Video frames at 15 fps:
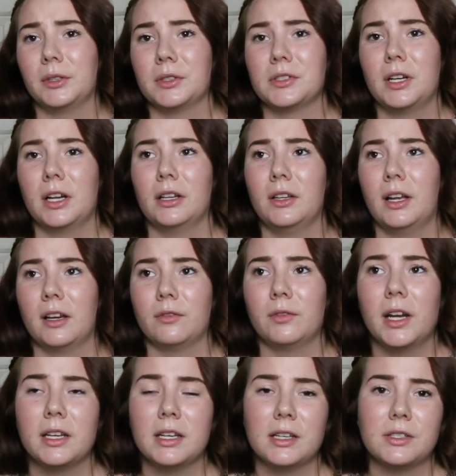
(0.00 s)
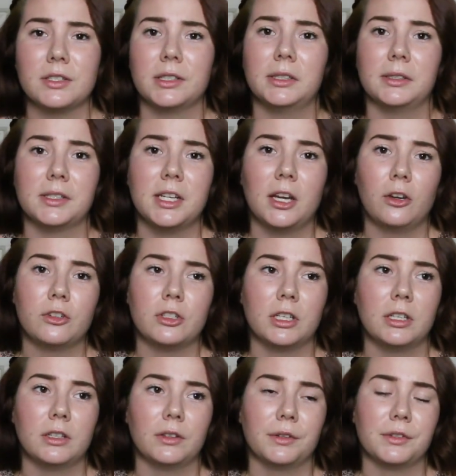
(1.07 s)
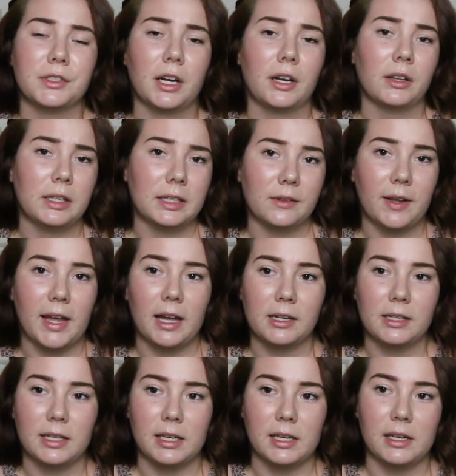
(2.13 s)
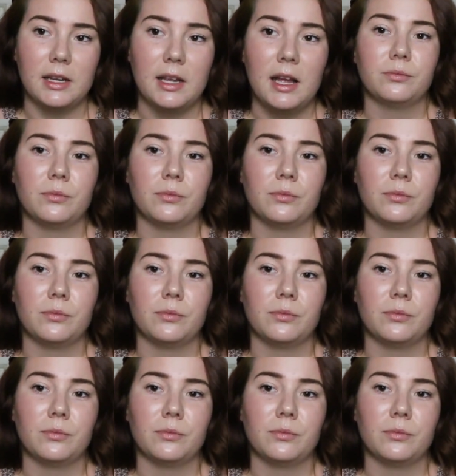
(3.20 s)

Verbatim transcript: There's not a lot of redness or irritation there's not a lot of acne.